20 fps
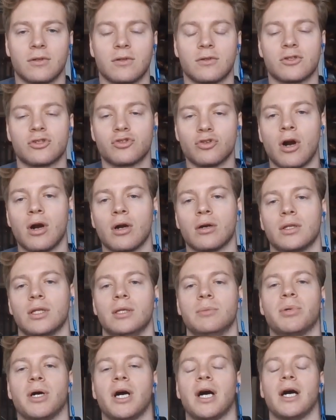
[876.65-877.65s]

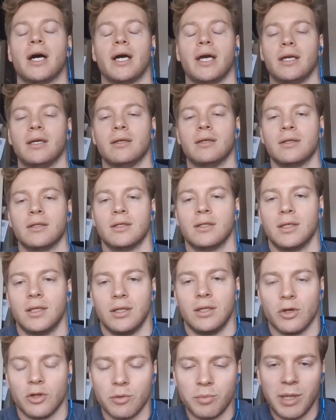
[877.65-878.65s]
strongly by
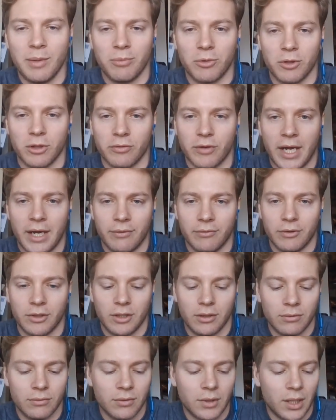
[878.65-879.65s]
the people around
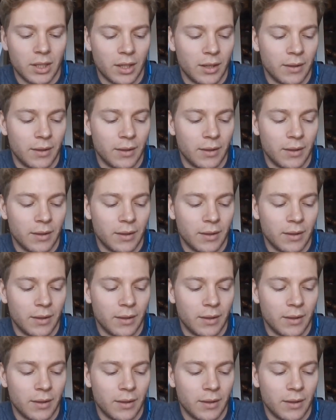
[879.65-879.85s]
you.